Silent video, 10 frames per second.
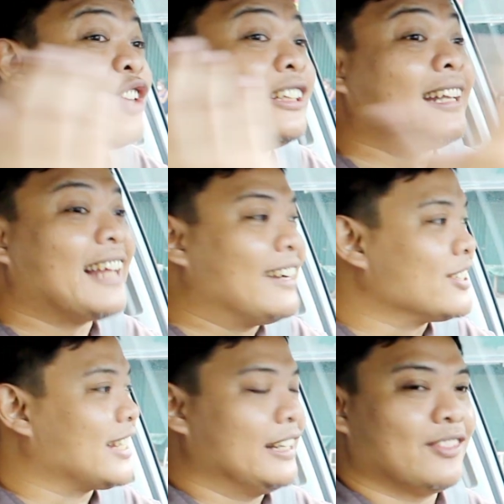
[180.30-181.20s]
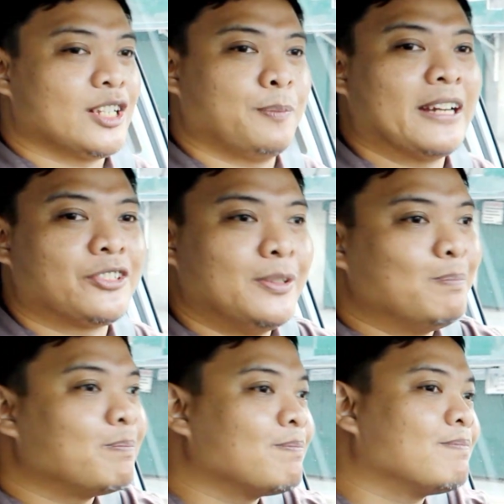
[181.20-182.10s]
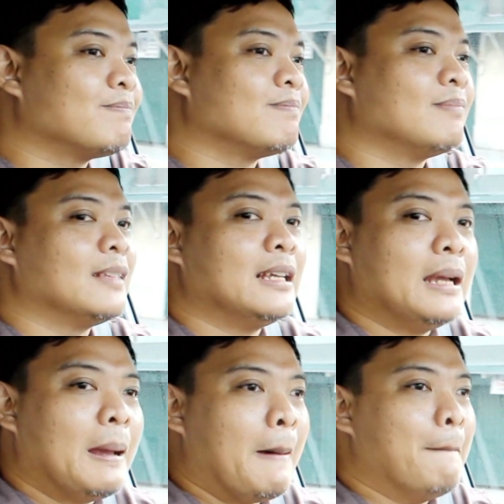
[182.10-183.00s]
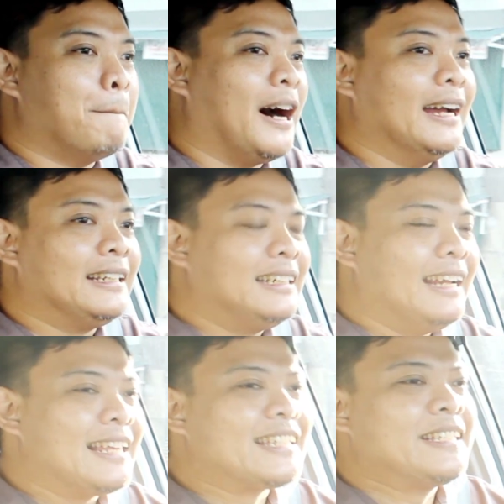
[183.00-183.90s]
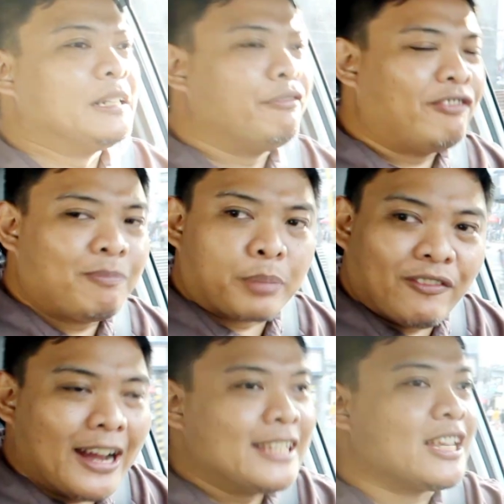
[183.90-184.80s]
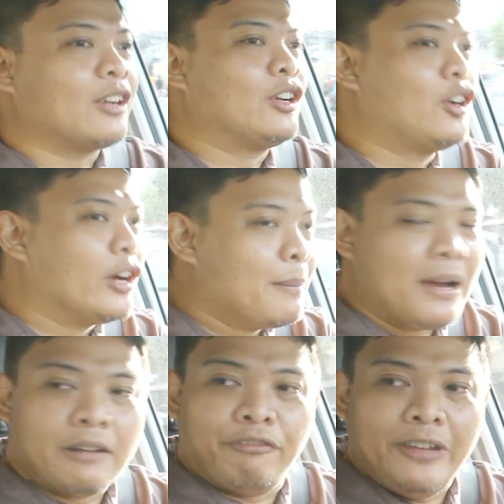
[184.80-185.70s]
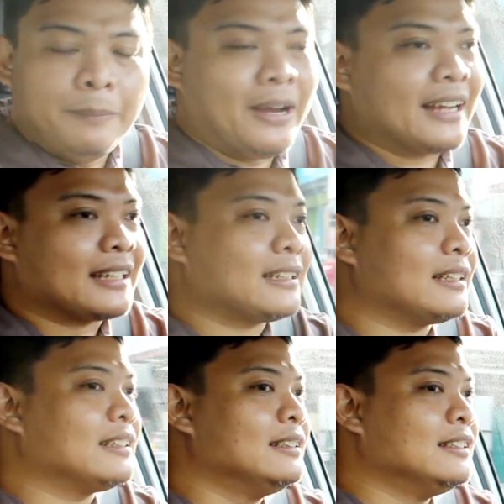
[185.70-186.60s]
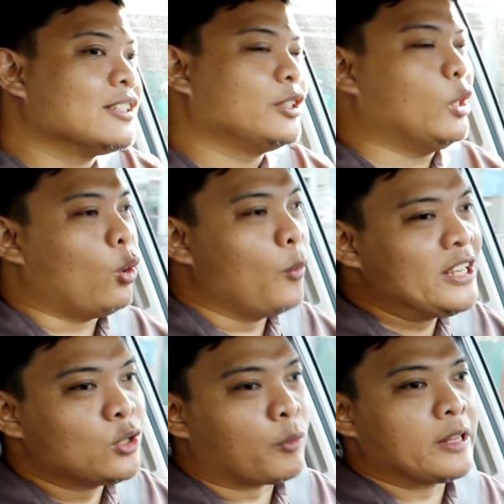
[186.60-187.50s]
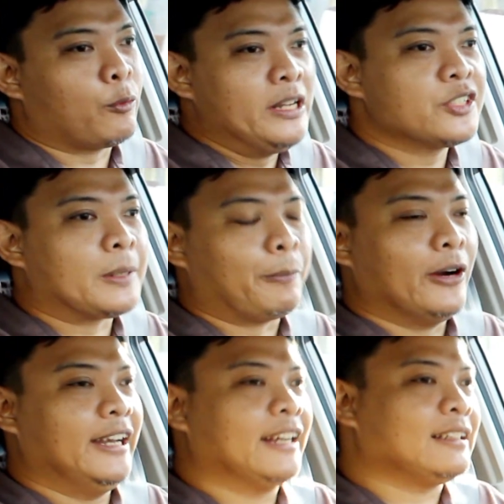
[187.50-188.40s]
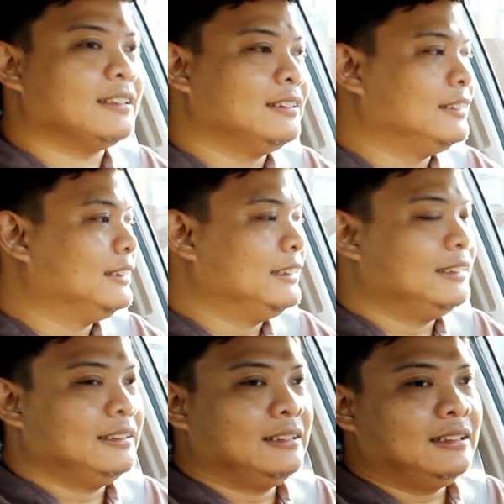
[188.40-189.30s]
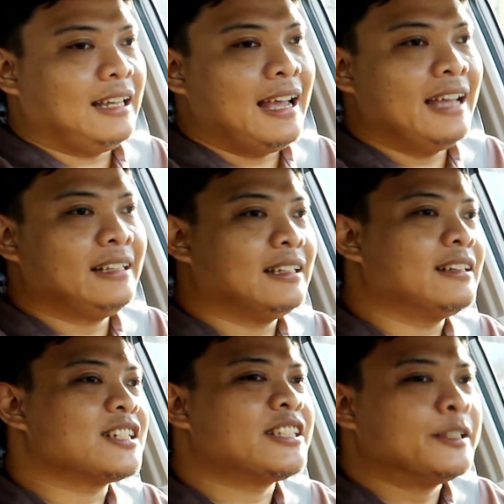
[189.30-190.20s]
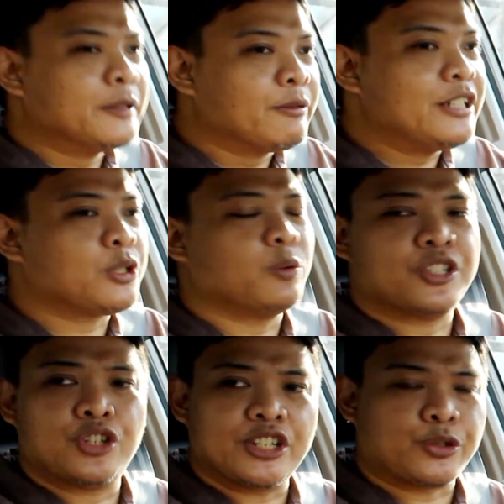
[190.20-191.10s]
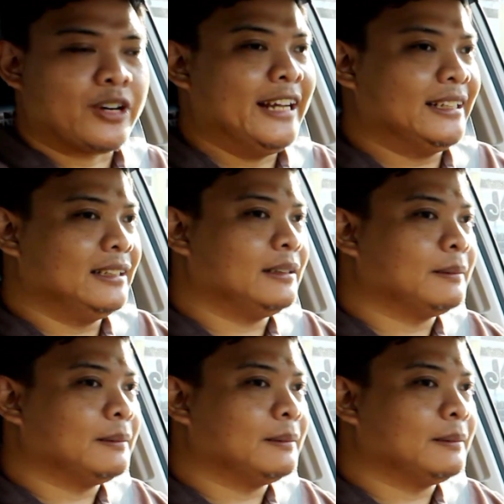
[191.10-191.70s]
is on the lighter side of the spectrum, but it still provides a good amount of feedback. So you always know where the wheels are pointing, and the steering ratio is just right.